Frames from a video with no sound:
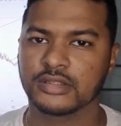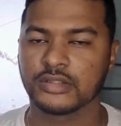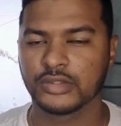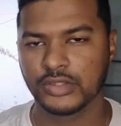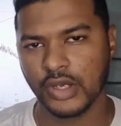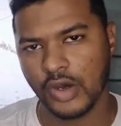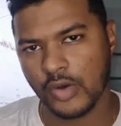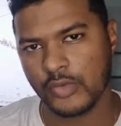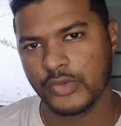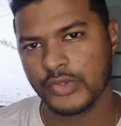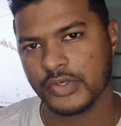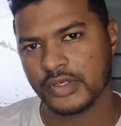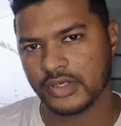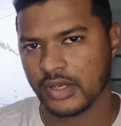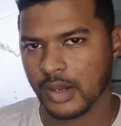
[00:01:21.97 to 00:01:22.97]
now you
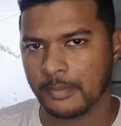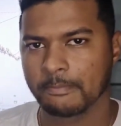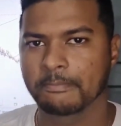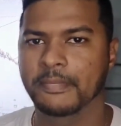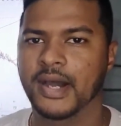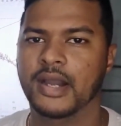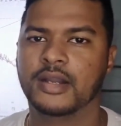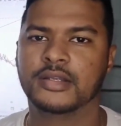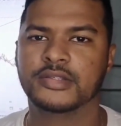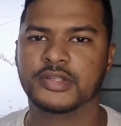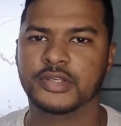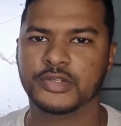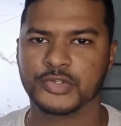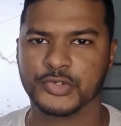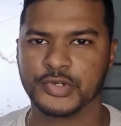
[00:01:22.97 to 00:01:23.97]
can come back to
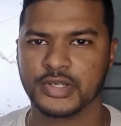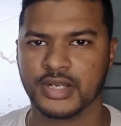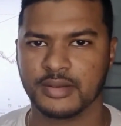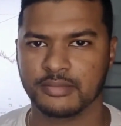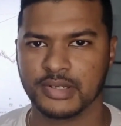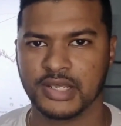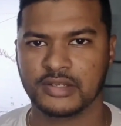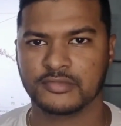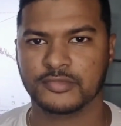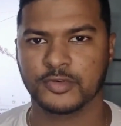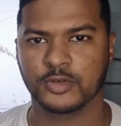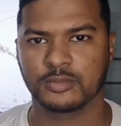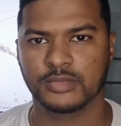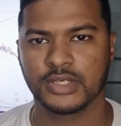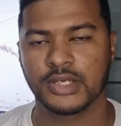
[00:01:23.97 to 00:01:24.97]
your trading
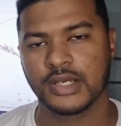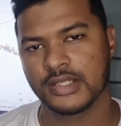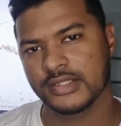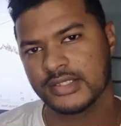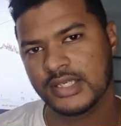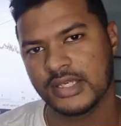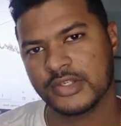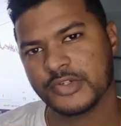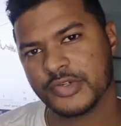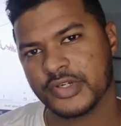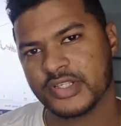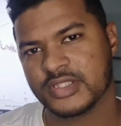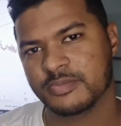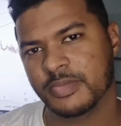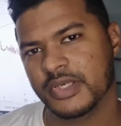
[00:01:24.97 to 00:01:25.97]
platform and take
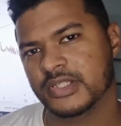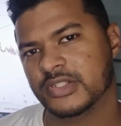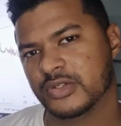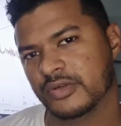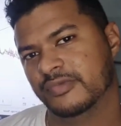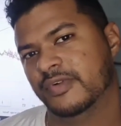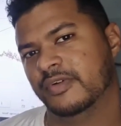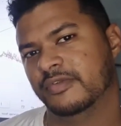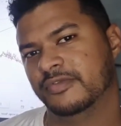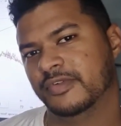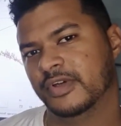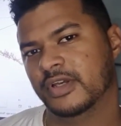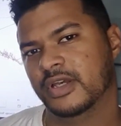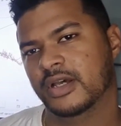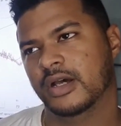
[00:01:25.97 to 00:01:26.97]
trades based off of
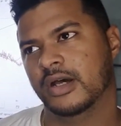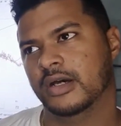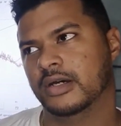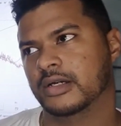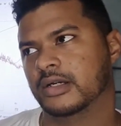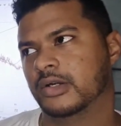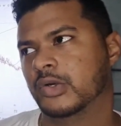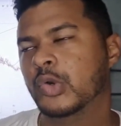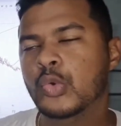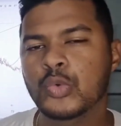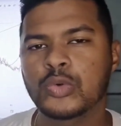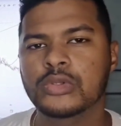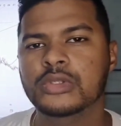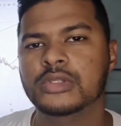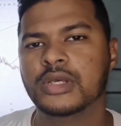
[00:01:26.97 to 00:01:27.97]
a
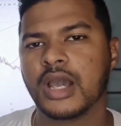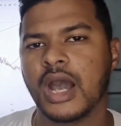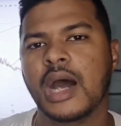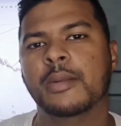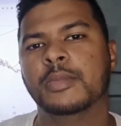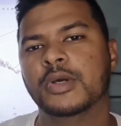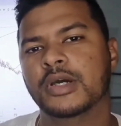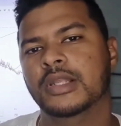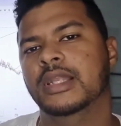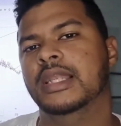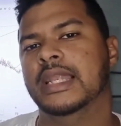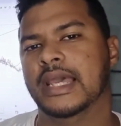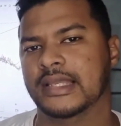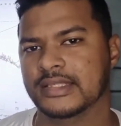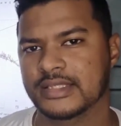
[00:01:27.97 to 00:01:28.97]
cool, calm,
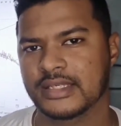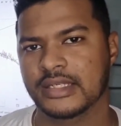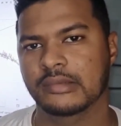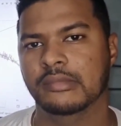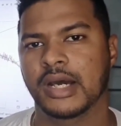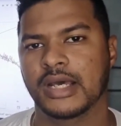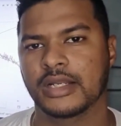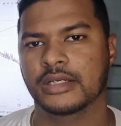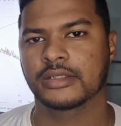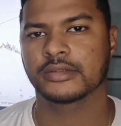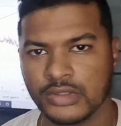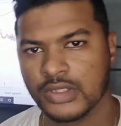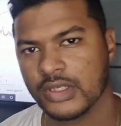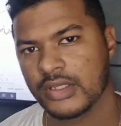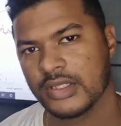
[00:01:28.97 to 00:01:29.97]
collected manner.
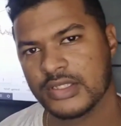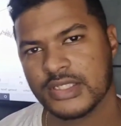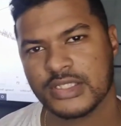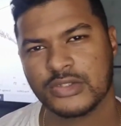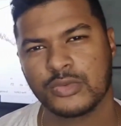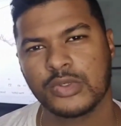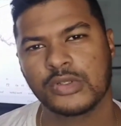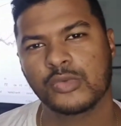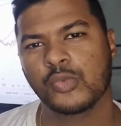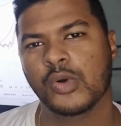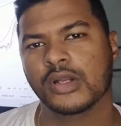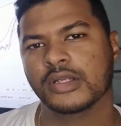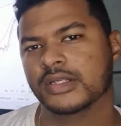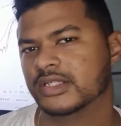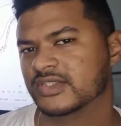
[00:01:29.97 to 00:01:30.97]
This has worked
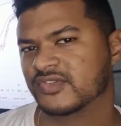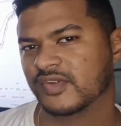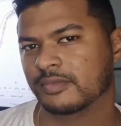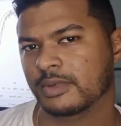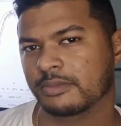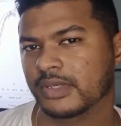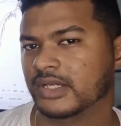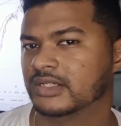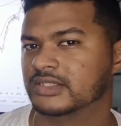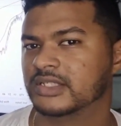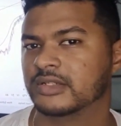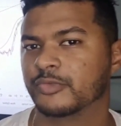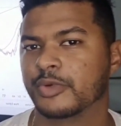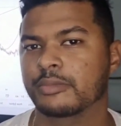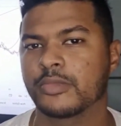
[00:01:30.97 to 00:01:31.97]
wonders for me because
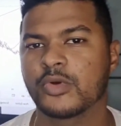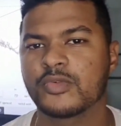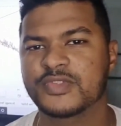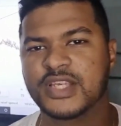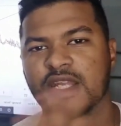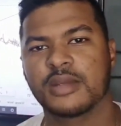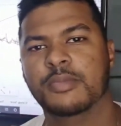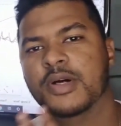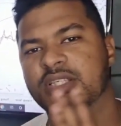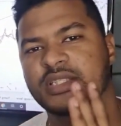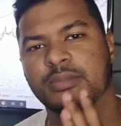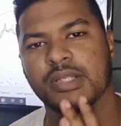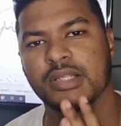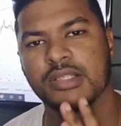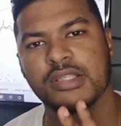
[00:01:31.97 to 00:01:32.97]
it removes any
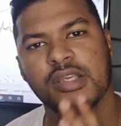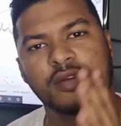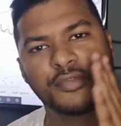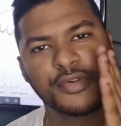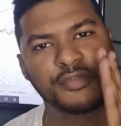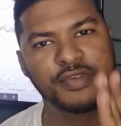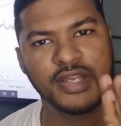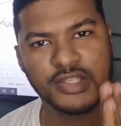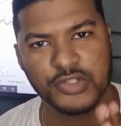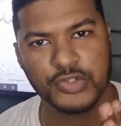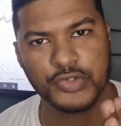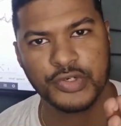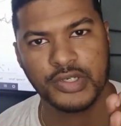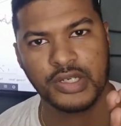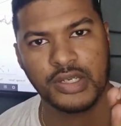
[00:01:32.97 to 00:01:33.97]
possibility of revenge
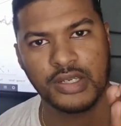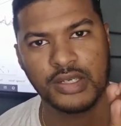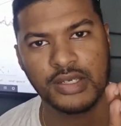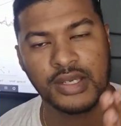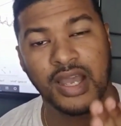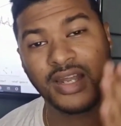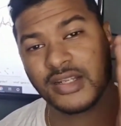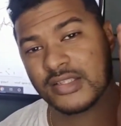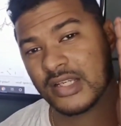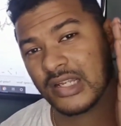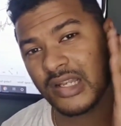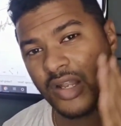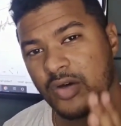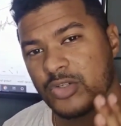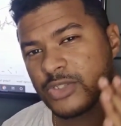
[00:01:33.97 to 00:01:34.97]
trading and it
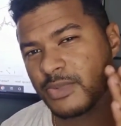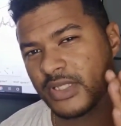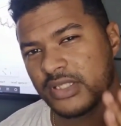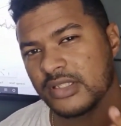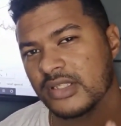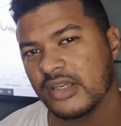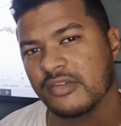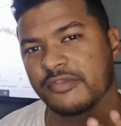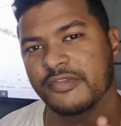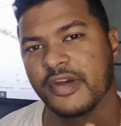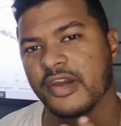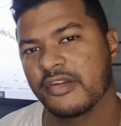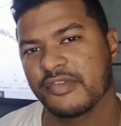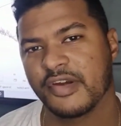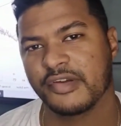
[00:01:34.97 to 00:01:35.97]
allows me to think
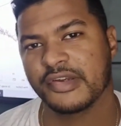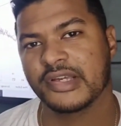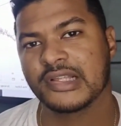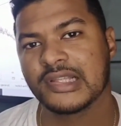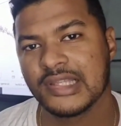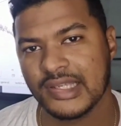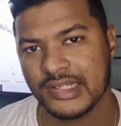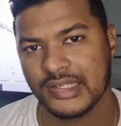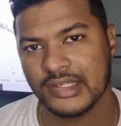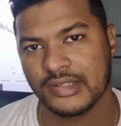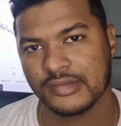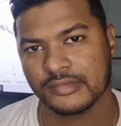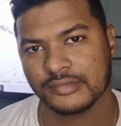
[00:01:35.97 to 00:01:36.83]
very, very clearly.